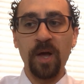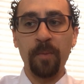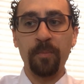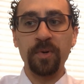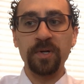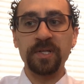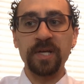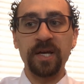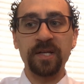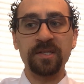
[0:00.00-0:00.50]

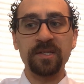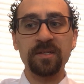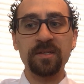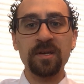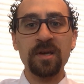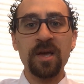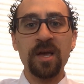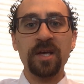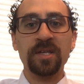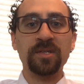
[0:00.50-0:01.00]

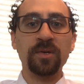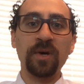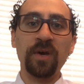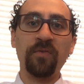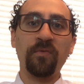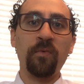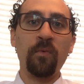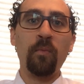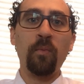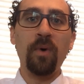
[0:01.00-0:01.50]
protected. So
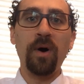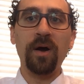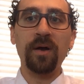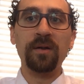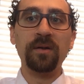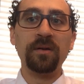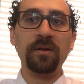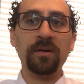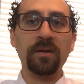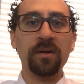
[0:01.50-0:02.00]
if
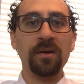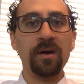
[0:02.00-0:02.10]
one